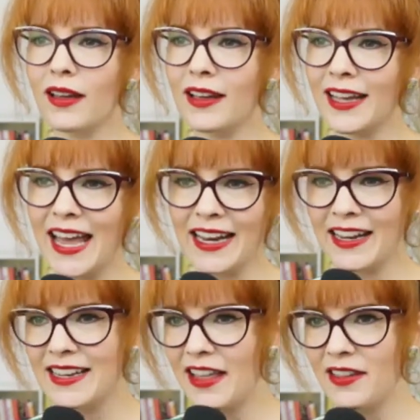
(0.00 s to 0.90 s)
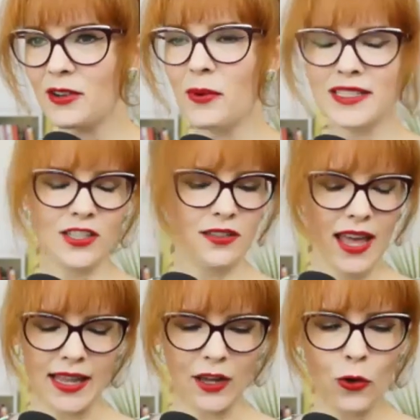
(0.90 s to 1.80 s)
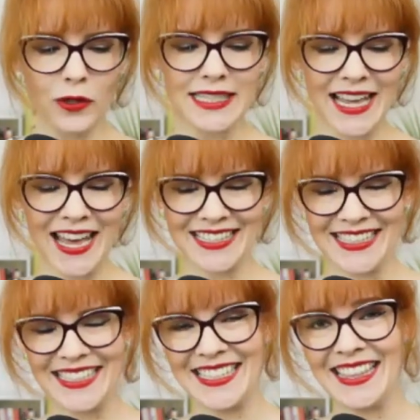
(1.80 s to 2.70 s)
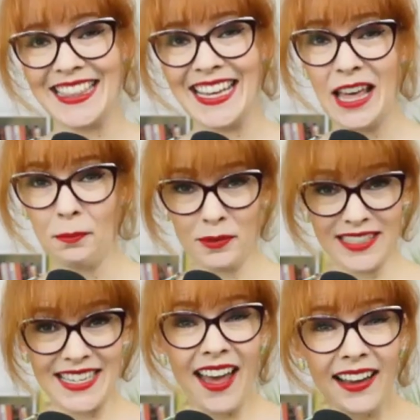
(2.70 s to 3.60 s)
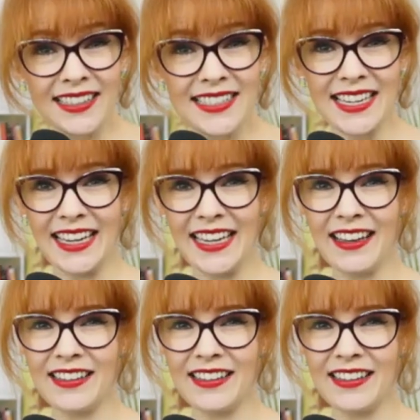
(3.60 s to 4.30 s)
again, another question there, like, who does the SEC think they're protecting here?